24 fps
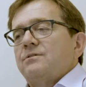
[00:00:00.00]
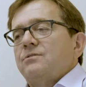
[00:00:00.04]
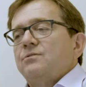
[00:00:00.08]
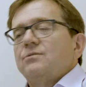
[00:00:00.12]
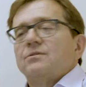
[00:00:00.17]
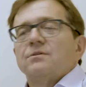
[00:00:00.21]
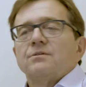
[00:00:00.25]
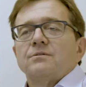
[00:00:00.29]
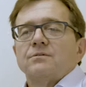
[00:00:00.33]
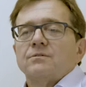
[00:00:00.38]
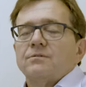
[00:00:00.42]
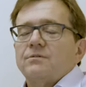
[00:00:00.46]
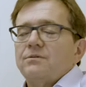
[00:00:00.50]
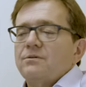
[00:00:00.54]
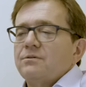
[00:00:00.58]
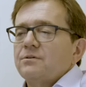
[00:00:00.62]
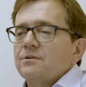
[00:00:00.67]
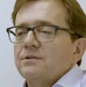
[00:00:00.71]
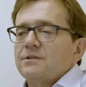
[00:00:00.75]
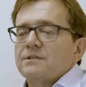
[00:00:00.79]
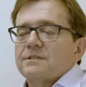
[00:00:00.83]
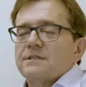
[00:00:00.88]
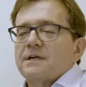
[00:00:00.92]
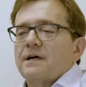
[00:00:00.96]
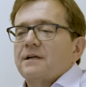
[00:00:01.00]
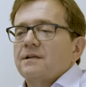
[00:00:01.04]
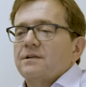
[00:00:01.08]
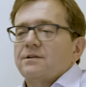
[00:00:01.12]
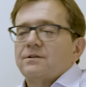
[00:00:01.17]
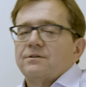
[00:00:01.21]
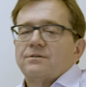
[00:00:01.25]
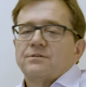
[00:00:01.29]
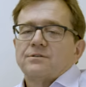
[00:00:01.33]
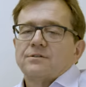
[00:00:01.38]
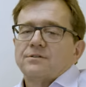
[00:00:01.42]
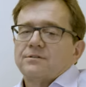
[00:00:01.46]
you could
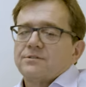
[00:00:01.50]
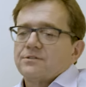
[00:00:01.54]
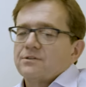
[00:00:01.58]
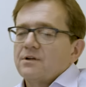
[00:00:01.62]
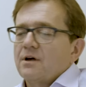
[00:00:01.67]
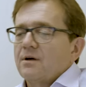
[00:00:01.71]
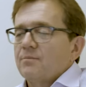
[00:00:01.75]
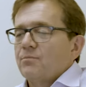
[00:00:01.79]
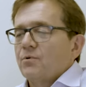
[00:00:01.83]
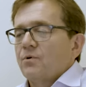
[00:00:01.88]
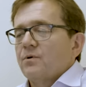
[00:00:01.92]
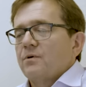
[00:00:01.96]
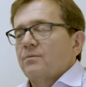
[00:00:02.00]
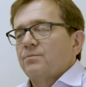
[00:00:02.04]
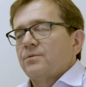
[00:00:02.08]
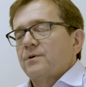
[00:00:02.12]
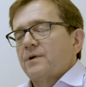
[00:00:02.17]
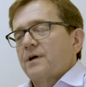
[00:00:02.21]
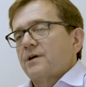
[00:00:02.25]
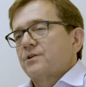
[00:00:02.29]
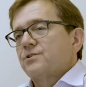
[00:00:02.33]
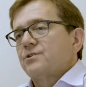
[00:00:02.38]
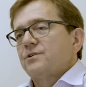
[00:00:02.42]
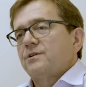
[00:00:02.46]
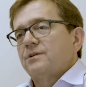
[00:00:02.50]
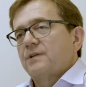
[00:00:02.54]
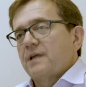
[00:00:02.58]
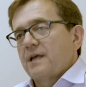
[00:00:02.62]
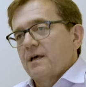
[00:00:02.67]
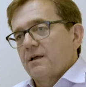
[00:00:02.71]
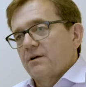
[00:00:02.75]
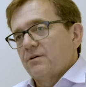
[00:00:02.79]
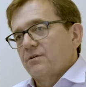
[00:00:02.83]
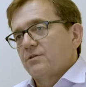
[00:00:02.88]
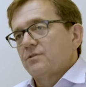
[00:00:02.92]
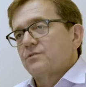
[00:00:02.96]
decide to stop oil production in
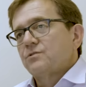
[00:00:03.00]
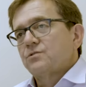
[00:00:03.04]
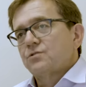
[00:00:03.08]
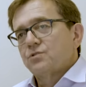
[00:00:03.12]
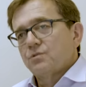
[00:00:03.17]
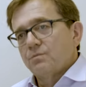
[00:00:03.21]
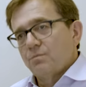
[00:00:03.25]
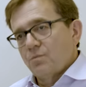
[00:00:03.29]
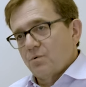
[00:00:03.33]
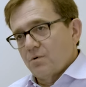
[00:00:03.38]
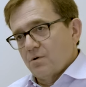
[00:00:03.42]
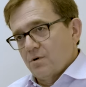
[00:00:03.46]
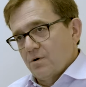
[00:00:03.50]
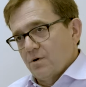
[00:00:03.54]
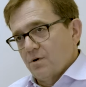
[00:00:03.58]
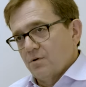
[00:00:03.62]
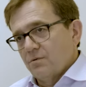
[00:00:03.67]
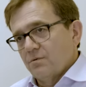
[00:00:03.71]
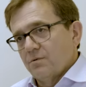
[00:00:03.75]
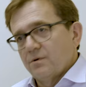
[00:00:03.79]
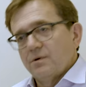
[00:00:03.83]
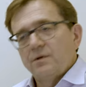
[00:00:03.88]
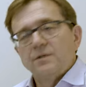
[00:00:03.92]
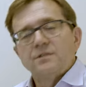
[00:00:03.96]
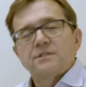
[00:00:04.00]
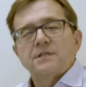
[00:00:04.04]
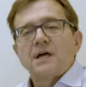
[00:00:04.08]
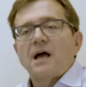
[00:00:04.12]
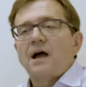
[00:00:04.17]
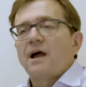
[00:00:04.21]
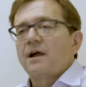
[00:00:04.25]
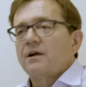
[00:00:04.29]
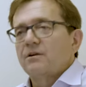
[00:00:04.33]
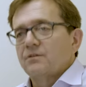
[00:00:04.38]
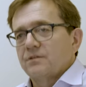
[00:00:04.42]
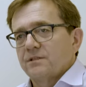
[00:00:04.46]
Canada tomorrow
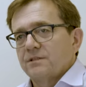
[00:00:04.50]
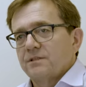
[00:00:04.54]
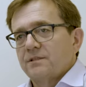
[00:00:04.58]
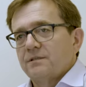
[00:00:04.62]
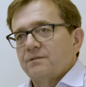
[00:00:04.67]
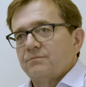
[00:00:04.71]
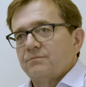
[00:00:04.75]
entirely.